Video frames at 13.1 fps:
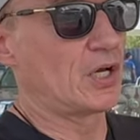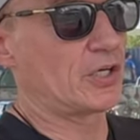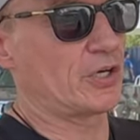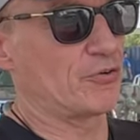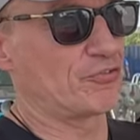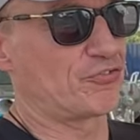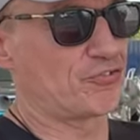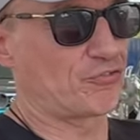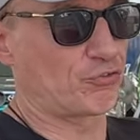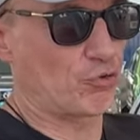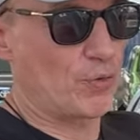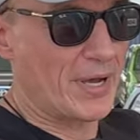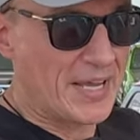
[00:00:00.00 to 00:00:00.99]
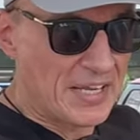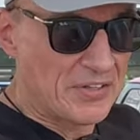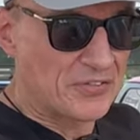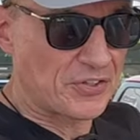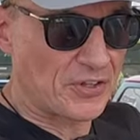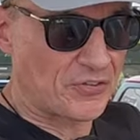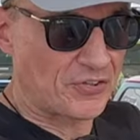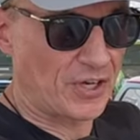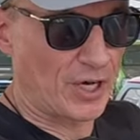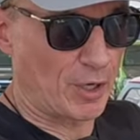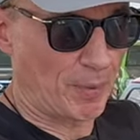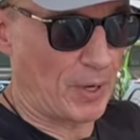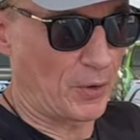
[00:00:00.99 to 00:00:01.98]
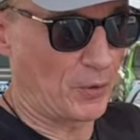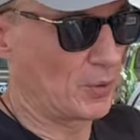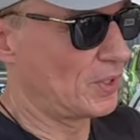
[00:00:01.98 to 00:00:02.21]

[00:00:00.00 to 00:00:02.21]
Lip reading: go straight into the turbo.